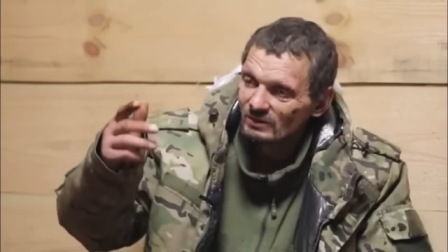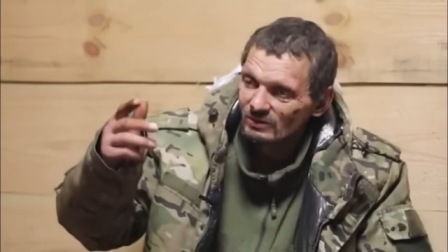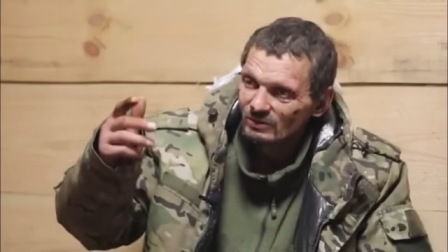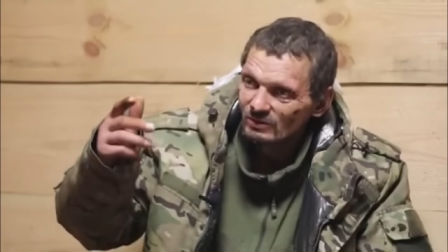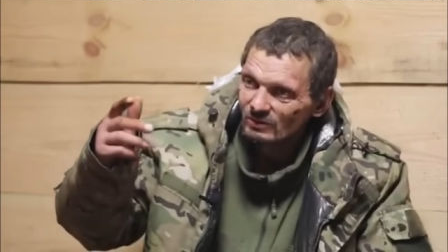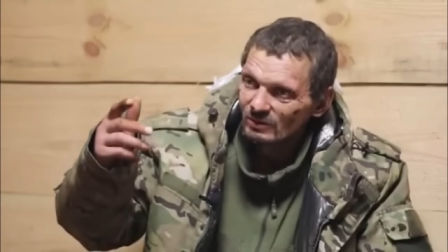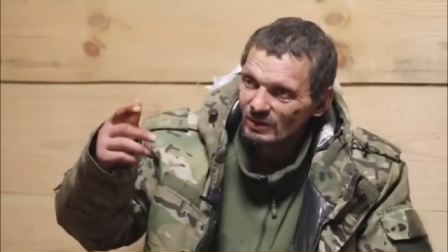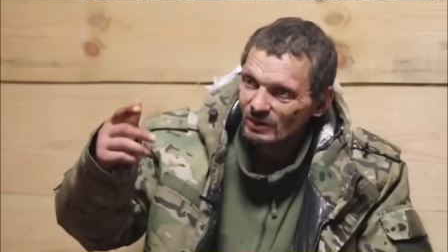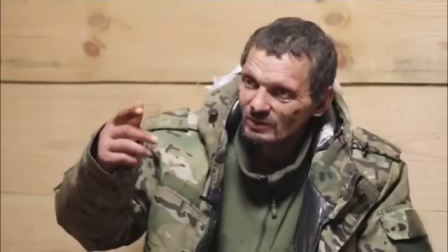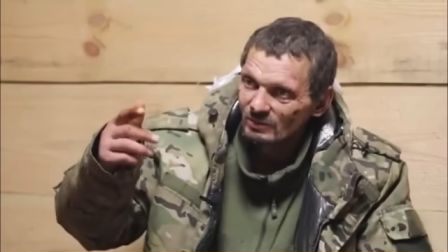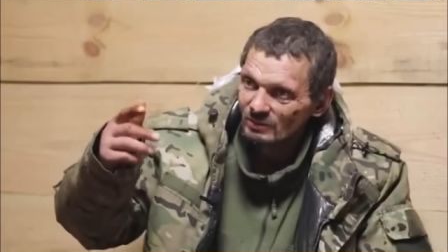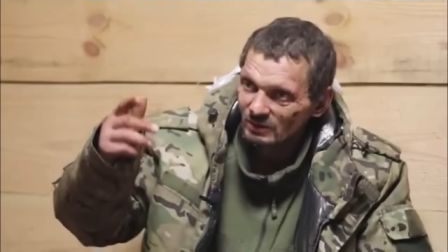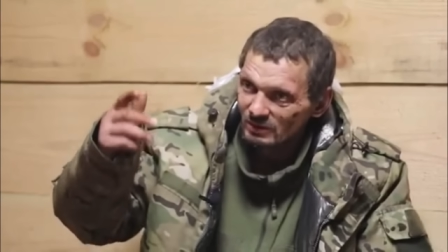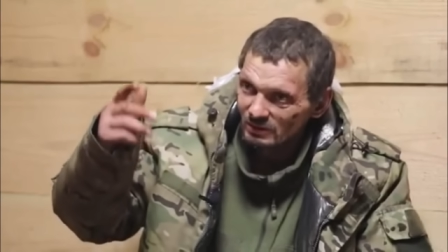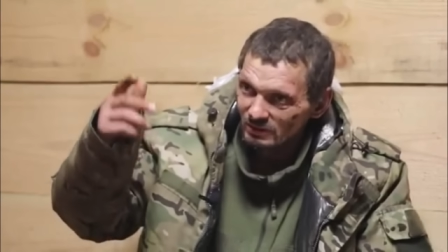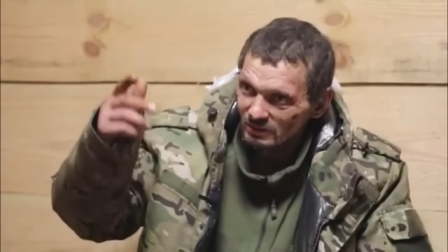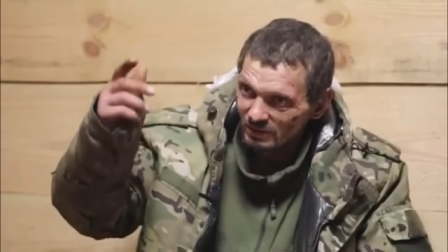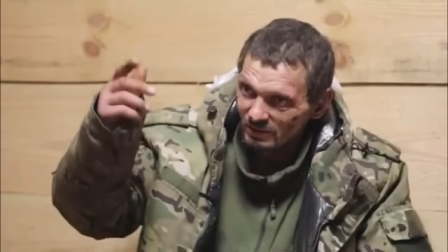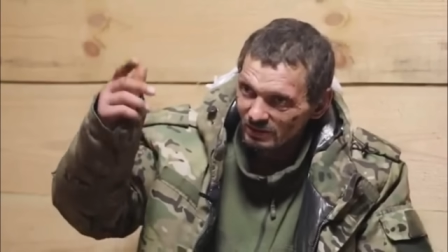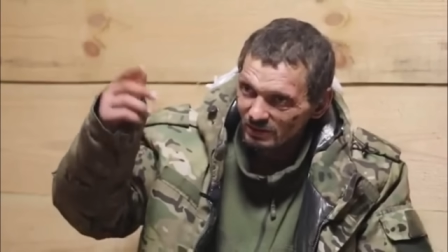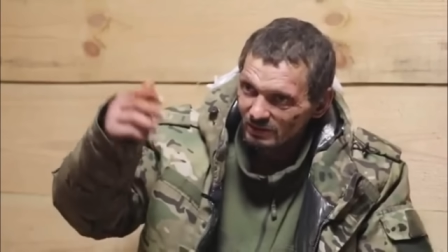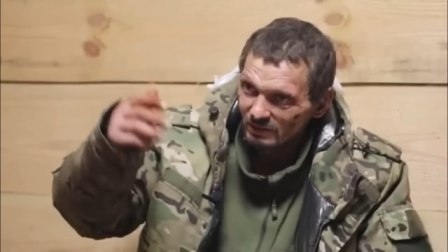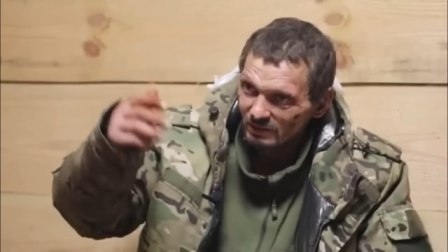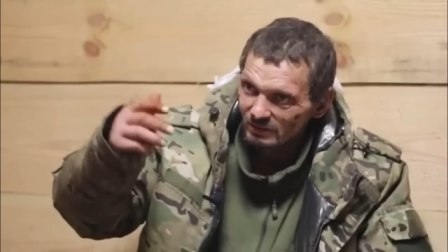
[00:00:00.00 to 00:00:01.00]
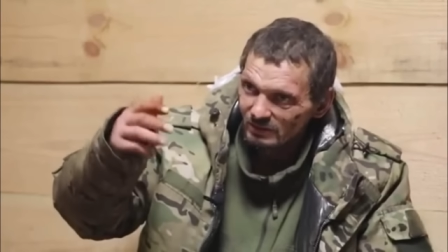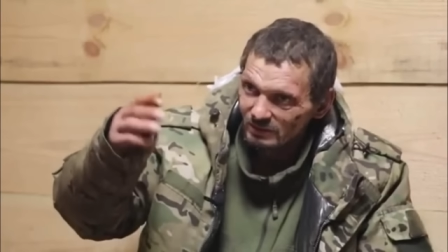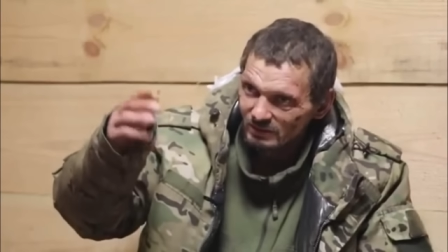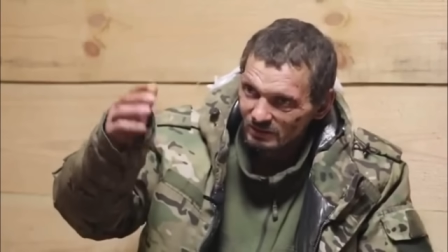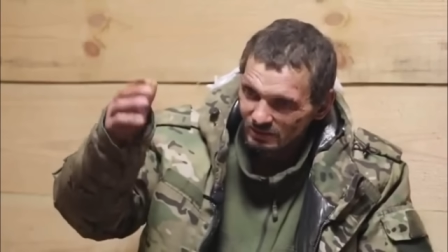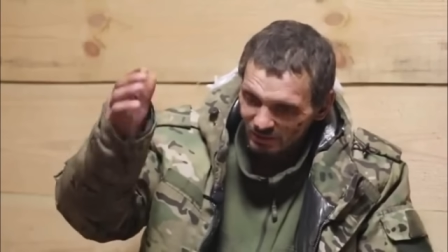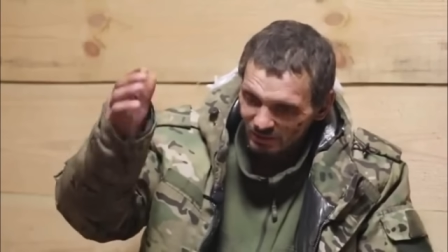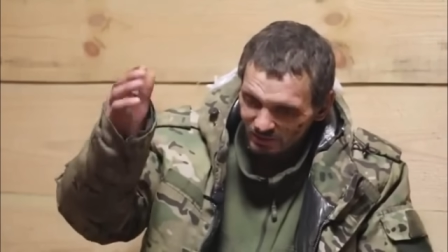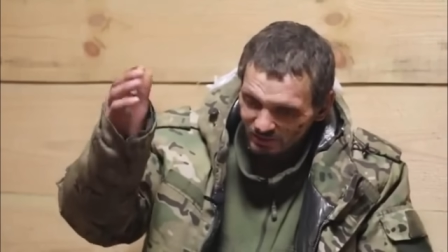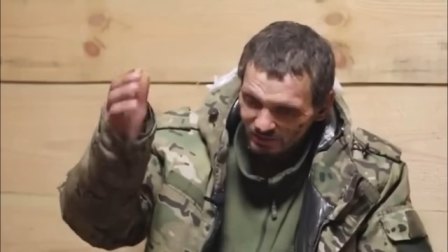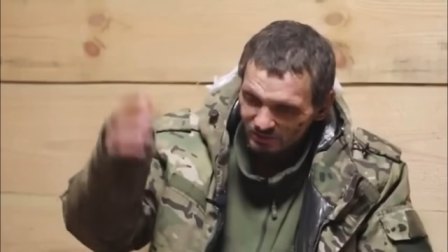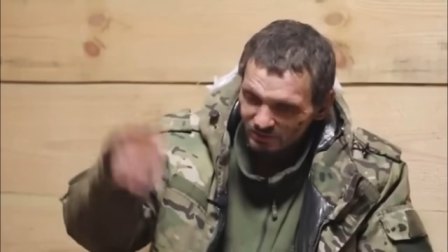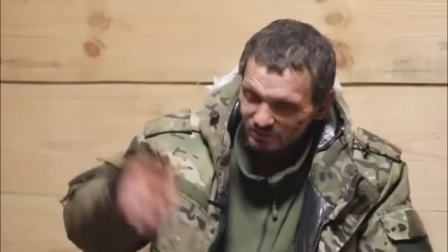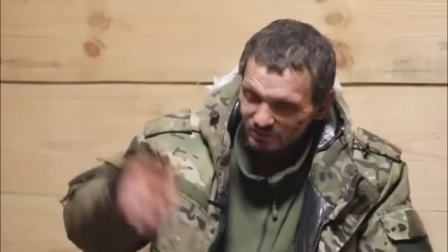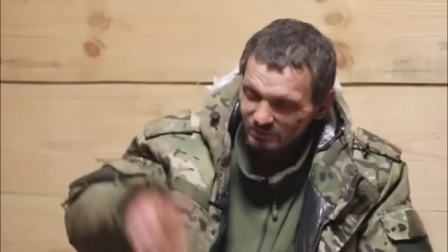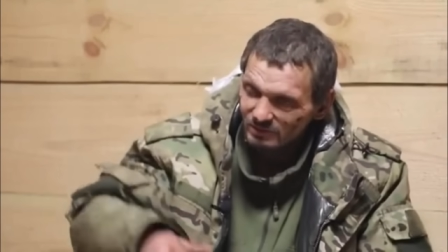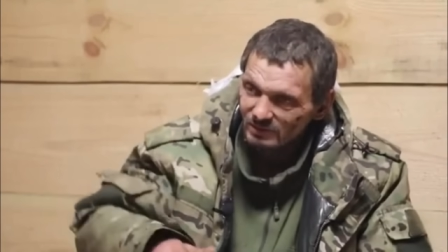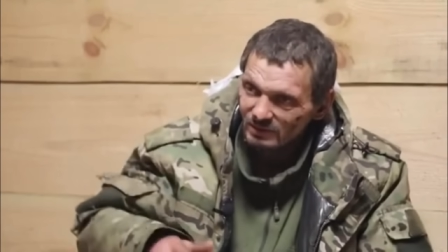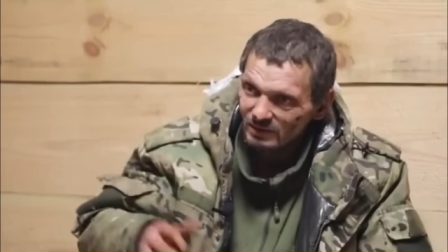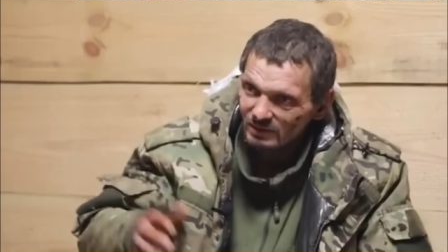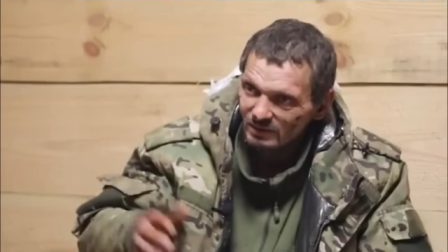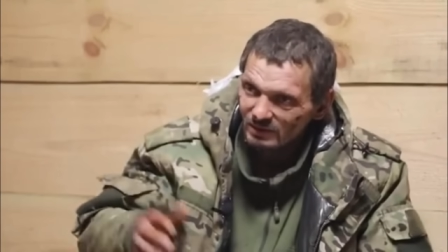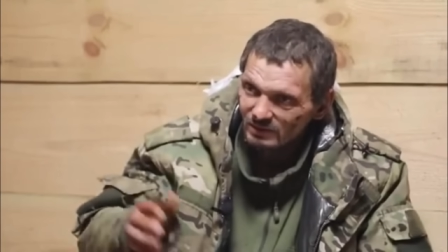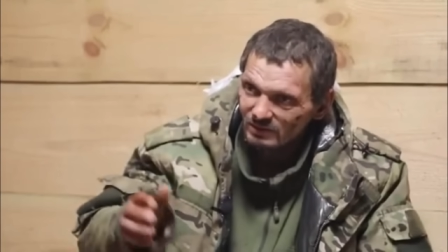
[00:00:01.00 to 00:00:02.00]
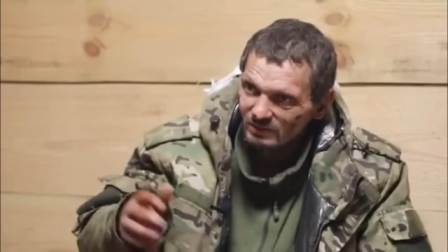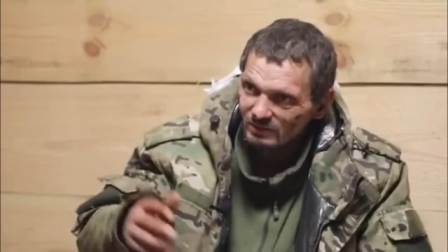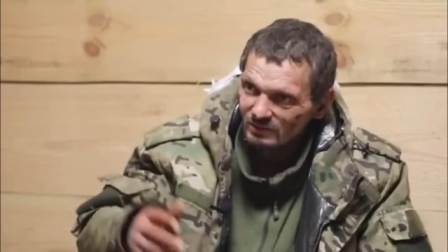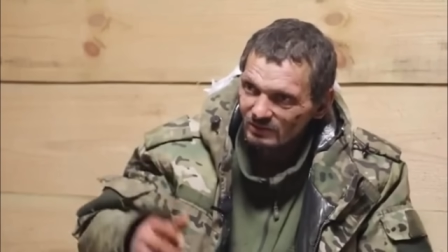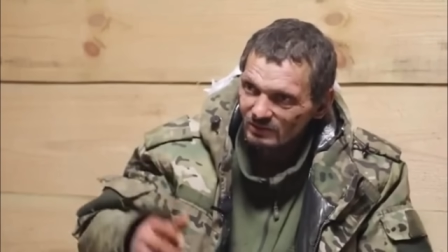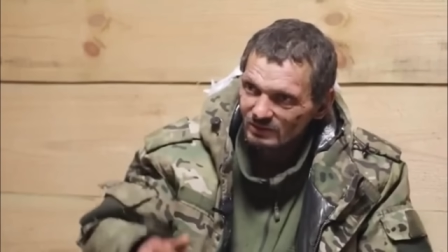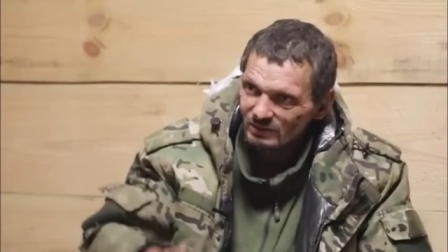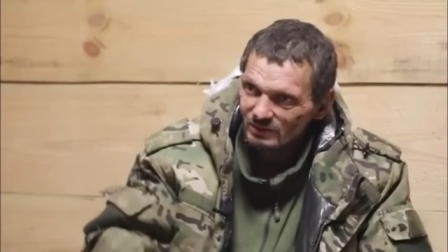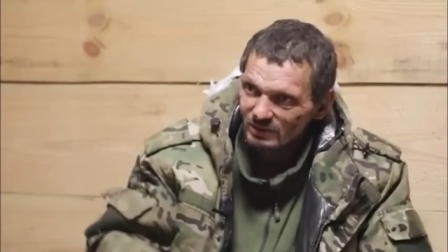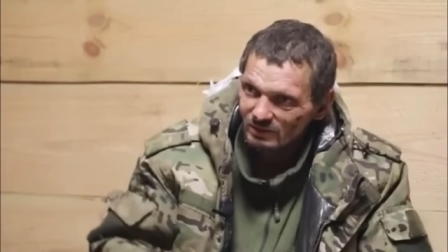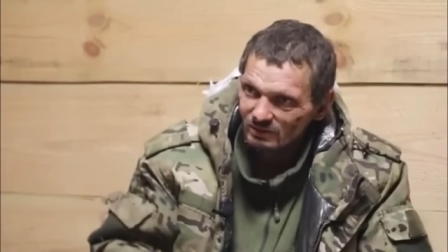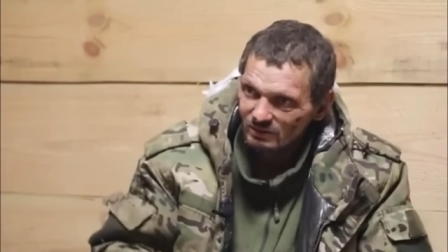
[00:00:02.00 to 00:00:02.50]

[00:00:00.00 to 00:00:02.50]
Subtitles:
constantly flying, dropping and dropping.